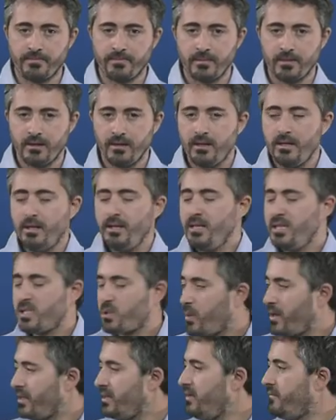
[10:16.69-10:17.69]
It is
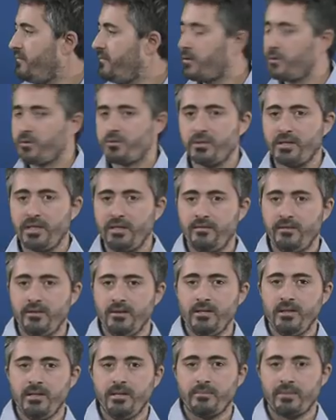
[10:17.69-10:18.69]
quite difficult to give
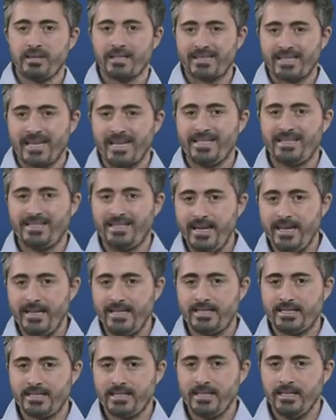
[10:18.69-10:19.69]
precise
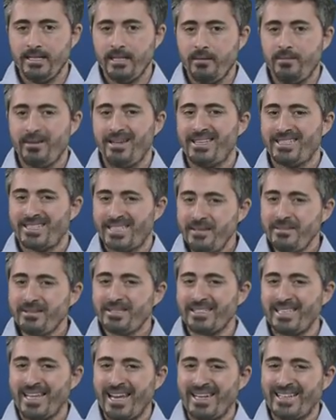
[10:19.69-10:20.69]
dates, but it seems
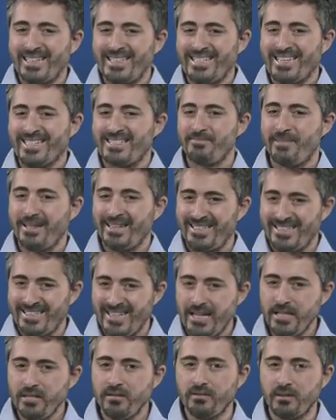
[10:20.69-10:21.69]
likely that by the
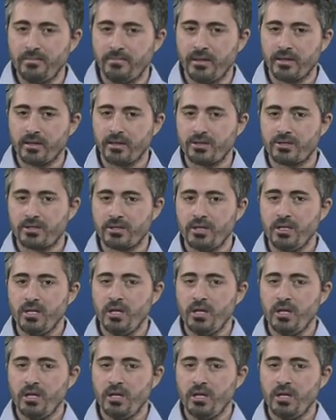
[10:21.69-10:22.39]
end of the period,